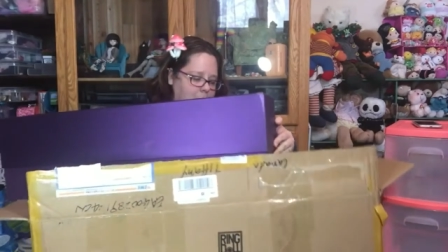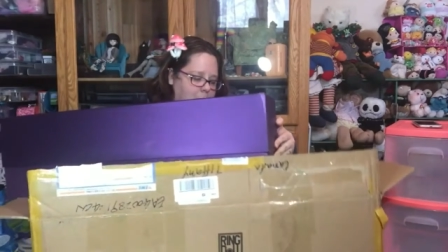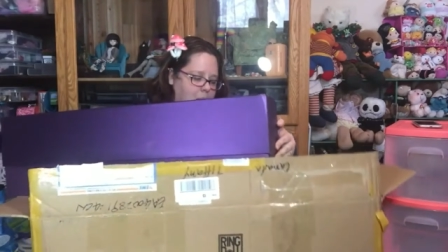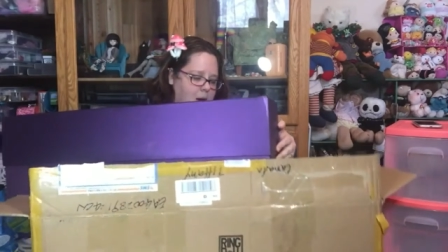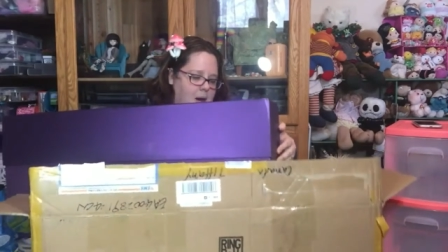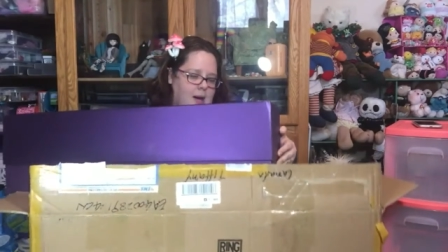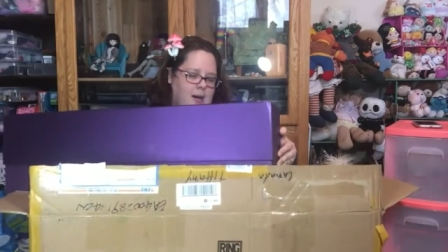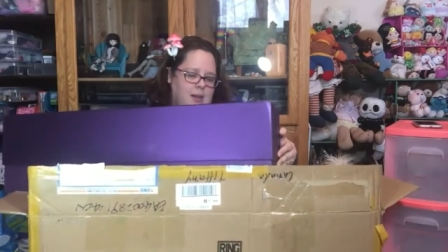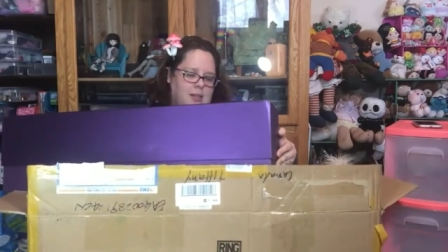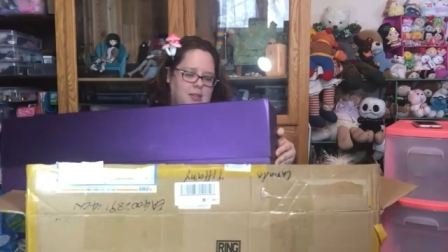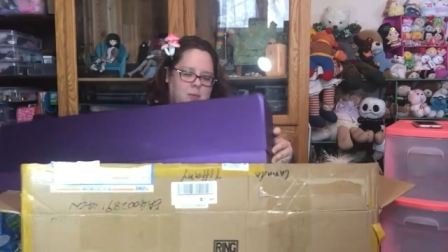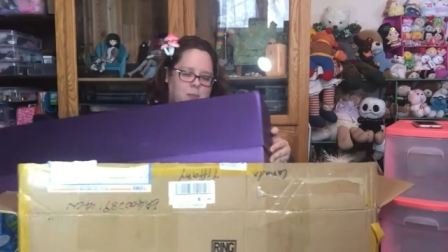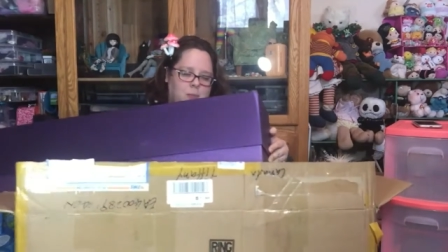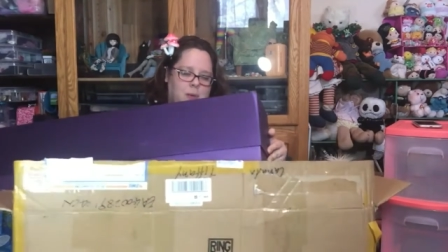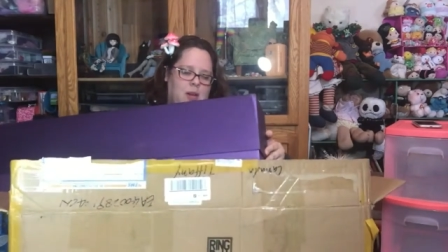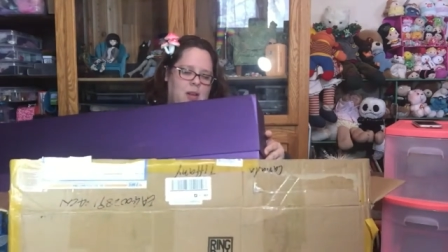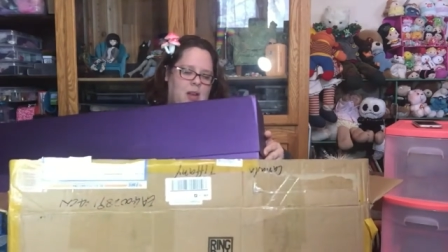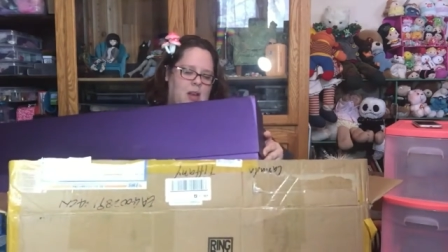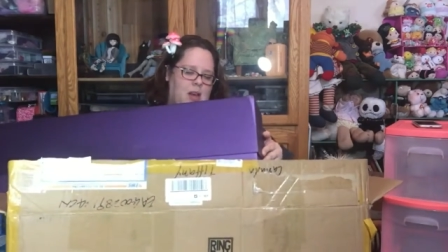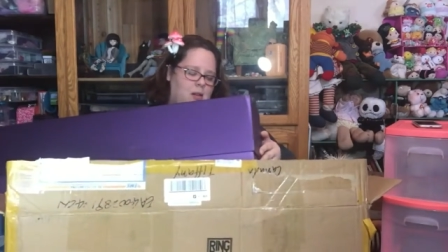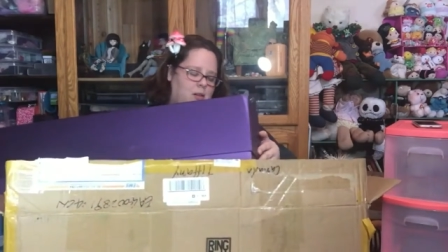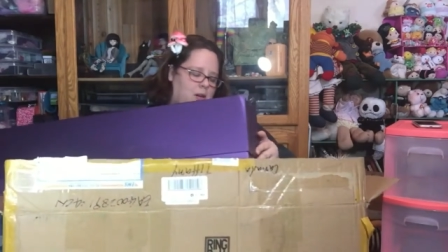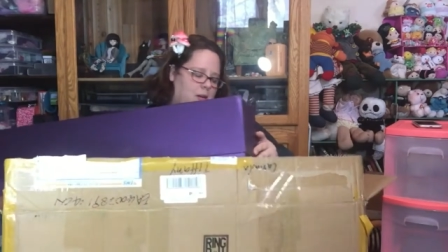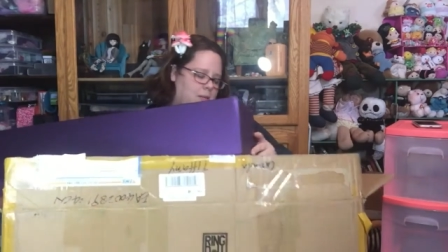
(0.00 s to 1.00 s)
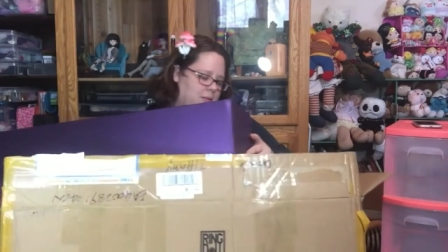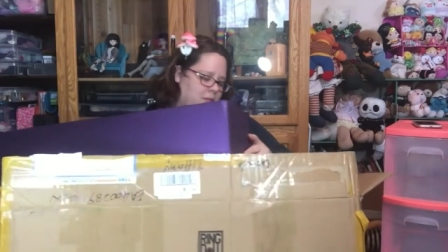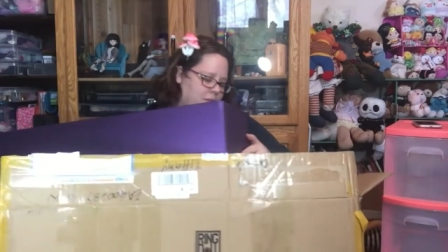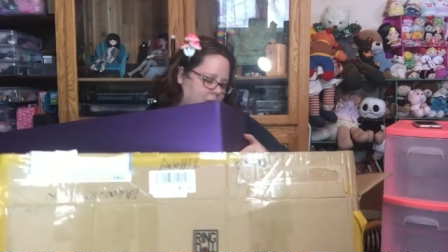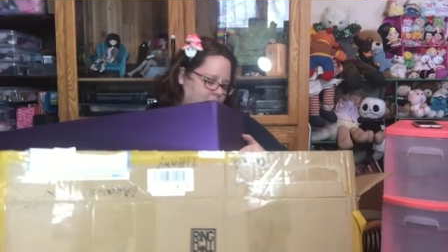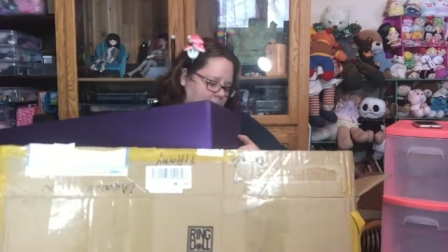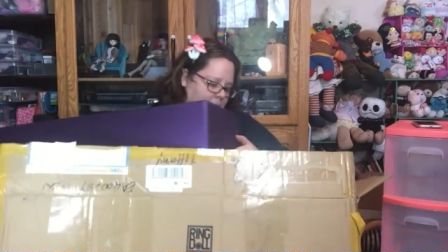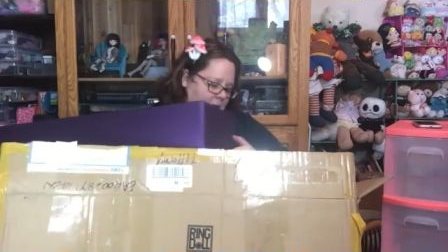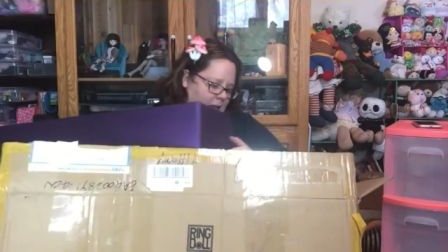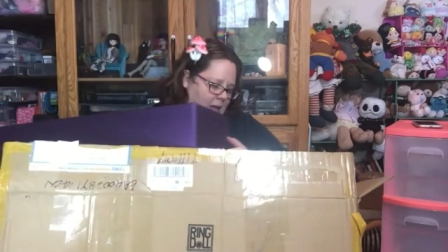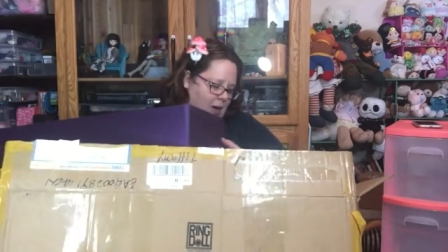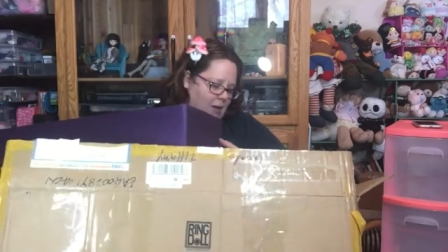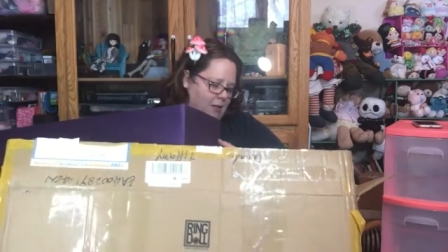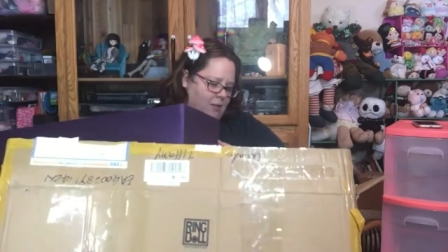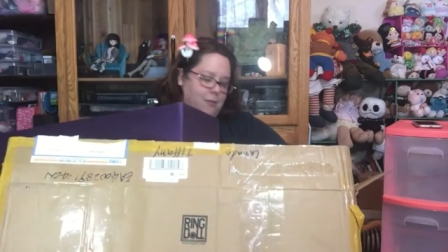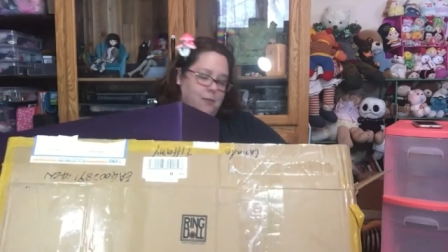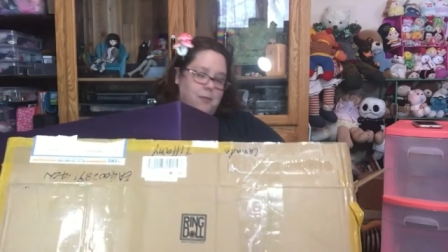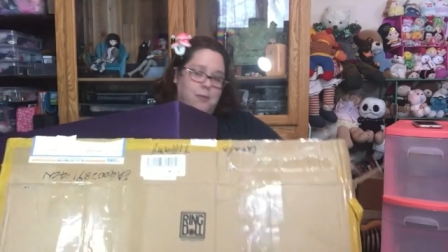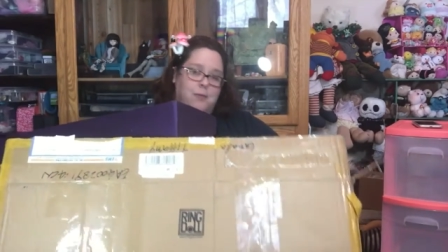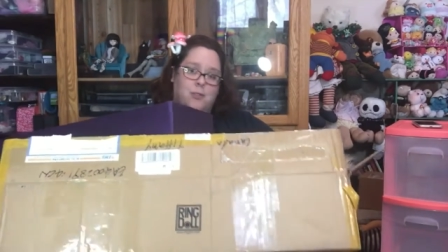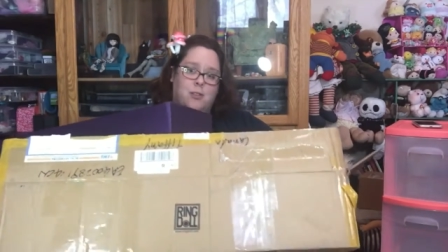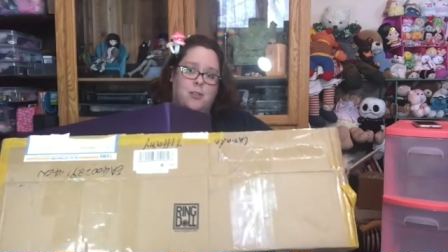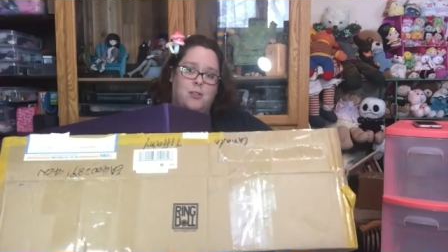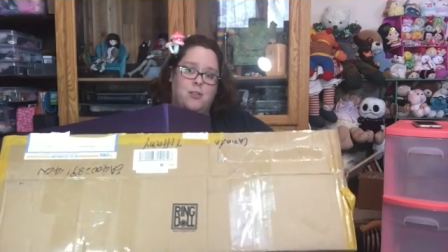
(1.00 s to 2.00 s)
a box, but now I'm doing that
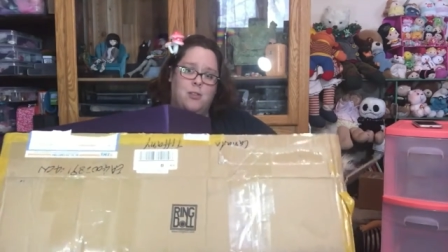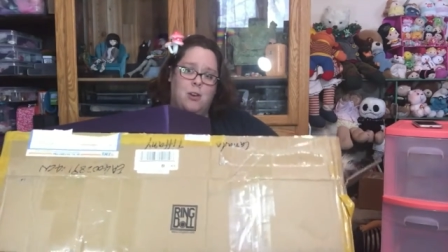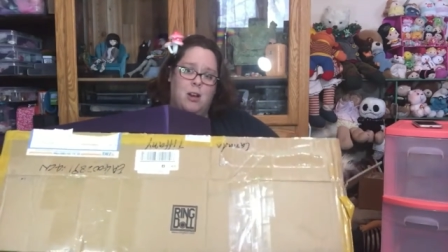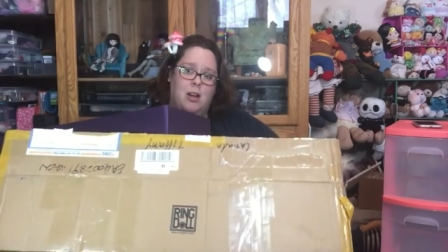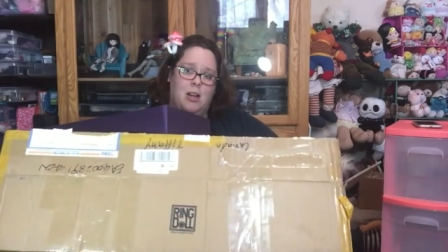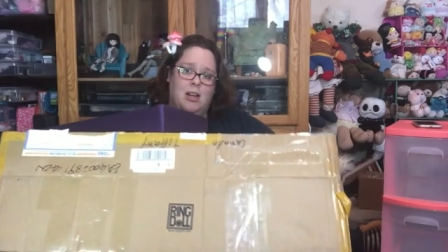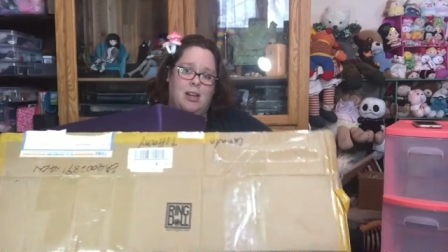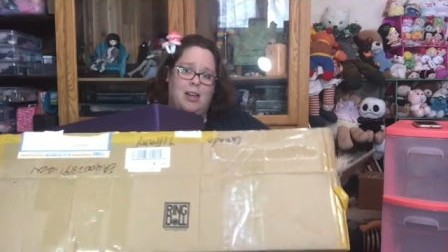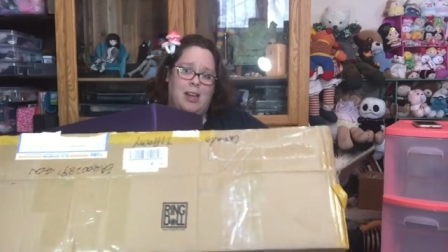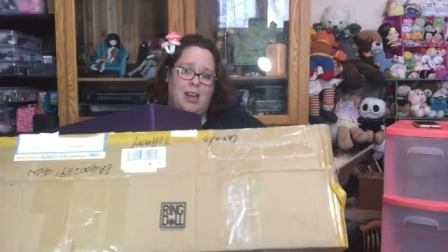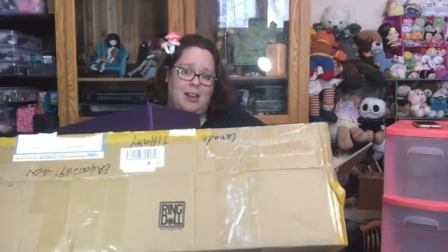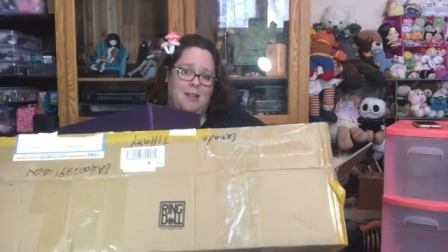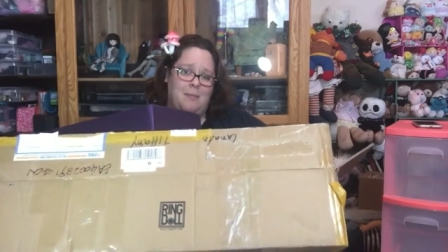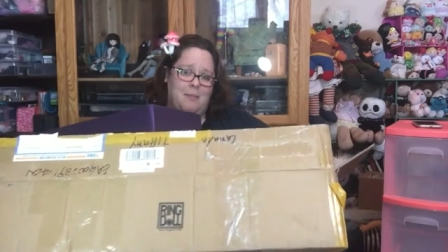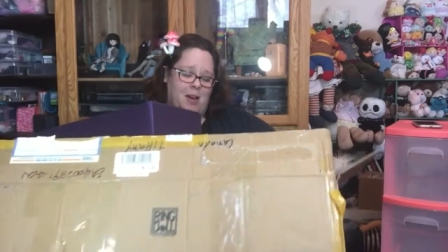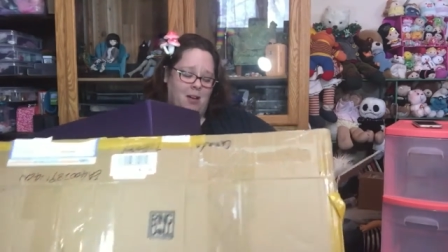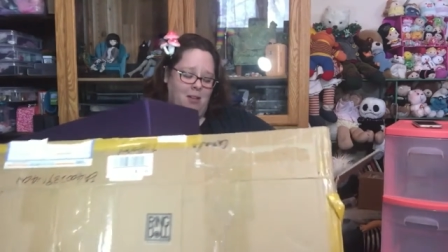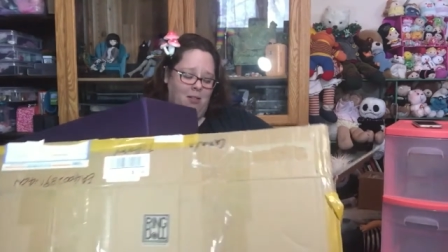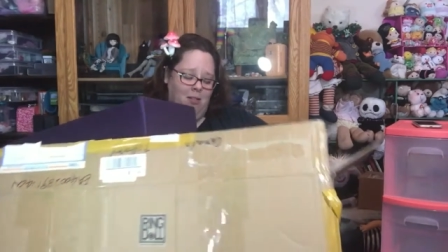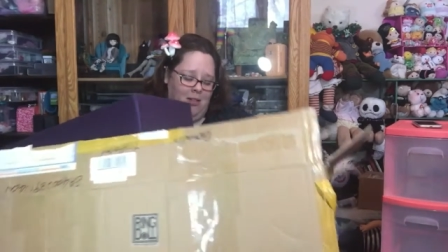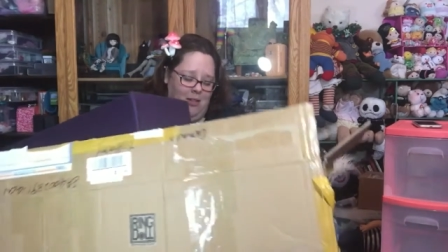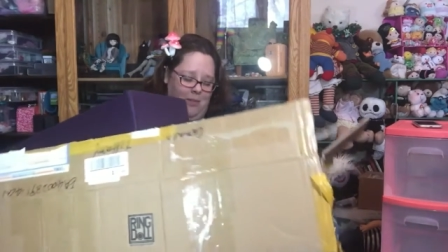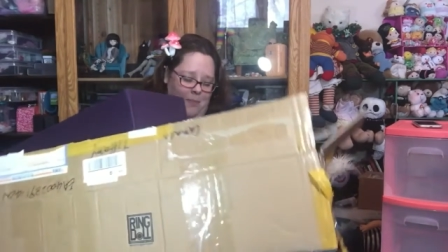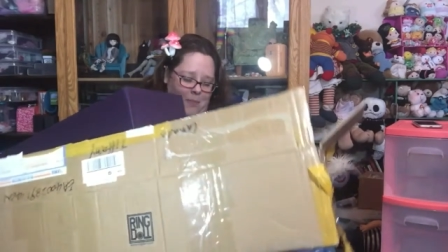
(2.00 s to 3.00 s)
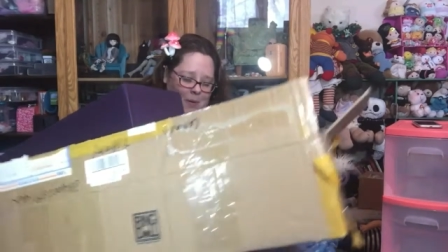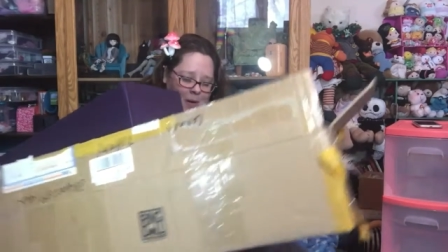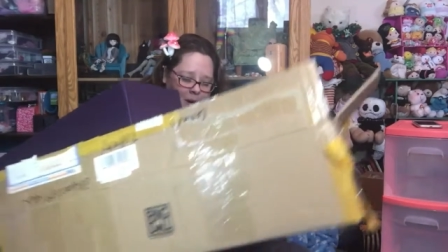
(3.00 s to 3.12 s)
for trying to get him out of the